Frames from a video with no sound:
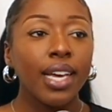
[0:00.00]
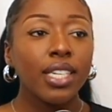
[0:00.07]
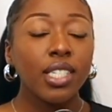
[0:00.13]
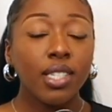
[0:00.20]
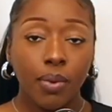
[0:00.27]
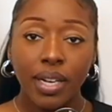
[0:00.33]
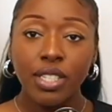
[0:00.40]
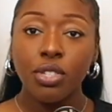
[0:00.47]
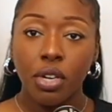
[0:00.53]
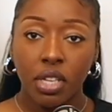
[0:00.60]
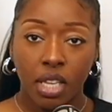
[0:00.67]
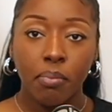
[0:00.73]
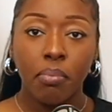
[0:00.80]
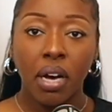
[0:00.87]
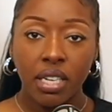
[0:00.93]
So I took
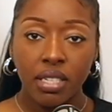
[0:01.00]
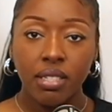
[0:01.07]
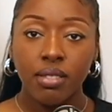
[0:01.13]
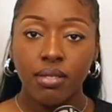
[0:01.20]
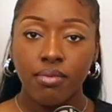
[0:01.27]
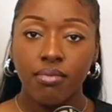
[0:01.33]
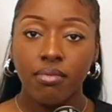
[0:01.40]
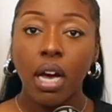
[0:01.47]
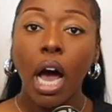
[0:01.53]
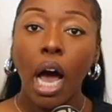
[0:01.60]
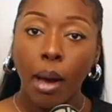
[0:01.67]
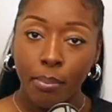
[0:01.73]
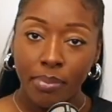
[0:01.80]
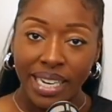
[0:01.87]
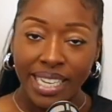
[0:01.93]
the bus,
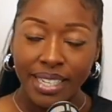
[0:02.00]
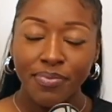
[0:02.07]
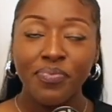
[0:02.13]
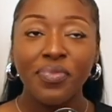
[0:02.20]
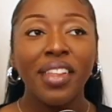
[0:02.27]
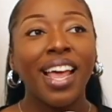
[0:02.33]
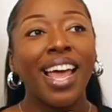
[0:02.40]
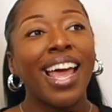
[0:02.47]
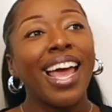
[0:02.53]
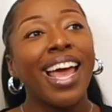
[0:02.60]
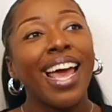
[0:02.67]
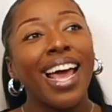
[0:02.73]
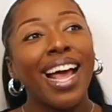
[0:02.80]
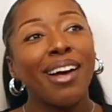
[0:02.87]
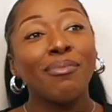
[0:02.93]
humbly.
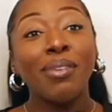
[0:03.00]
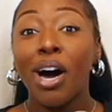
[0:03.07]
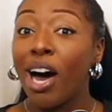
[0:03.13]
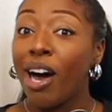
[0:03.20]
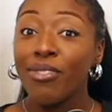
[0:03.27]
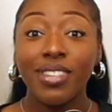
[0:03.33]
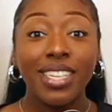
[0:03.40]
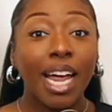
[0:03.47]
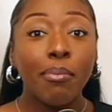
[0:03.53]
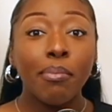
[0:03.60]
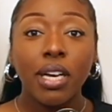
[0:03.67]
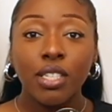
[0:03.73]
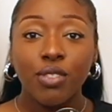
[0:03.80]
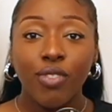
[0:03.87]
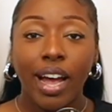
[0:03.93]
But after that
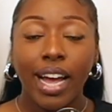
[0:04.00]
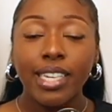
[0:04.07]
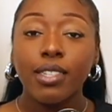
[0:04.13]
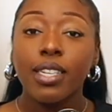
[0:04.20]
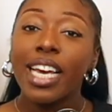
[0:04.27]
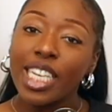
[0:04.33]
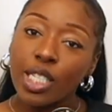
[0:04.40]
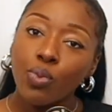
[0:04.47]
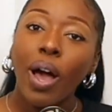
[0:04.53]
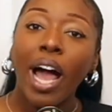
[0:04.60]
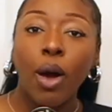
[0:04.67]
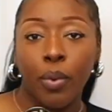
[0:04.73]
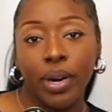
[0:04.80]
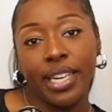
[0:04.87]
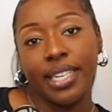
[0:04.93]
bus ride, guess what I
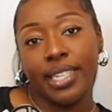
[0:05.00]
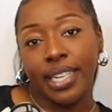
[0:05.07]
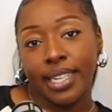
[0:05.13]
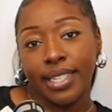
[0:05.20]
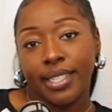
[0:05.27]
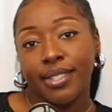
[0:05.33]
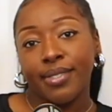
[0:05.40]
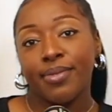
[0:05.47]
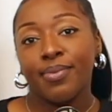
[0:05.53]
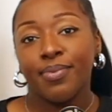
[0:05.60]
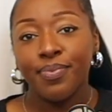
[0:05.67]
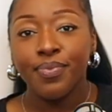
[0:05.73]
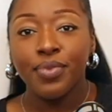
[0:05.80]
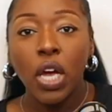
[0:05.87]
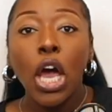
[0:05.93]
went and did?
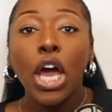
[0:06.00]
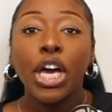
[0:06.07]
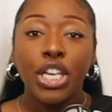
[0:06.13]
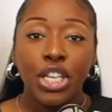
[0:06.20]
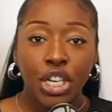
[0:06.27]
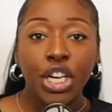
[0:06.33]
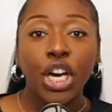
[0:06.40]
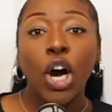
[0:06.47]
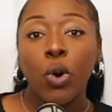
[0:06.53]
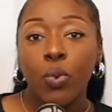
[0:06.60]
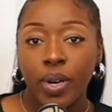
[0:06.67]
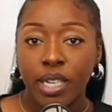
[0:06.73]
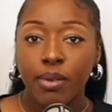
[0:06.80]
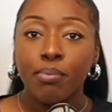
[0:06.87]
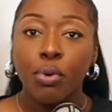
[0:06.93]
Your girl
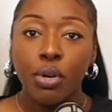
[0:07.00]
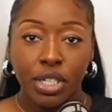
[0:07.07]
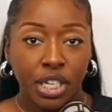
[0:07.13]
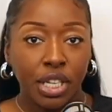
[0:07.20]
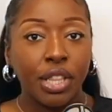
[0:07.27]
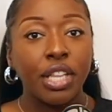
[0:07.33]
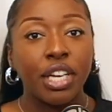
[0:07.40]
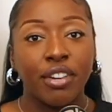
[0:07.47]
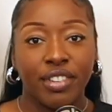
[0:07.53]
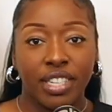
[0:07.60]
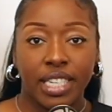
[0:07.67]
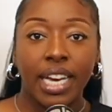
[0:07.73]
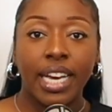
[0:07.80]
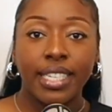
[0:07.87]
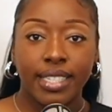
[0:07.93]
went and booked a theory
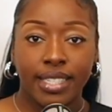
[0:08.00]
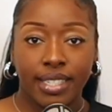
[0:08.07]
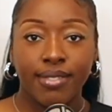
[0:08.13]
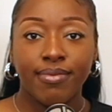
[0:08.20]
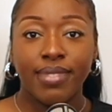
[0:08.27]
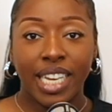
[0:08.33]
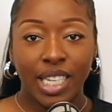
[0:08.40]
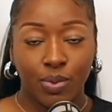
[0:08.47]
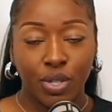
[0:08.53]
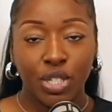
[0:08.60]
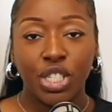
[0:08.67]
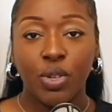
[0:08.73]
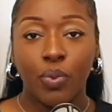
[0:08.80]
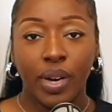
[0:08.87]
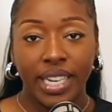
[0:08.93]
test. That's what
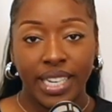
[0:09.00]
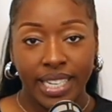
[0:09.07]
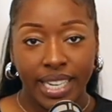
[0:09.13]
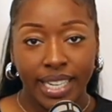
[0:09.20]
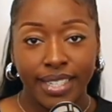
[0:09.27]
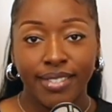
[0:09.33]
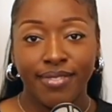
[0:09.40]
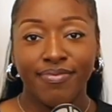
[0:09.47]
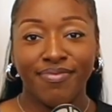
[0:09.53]
she went and did.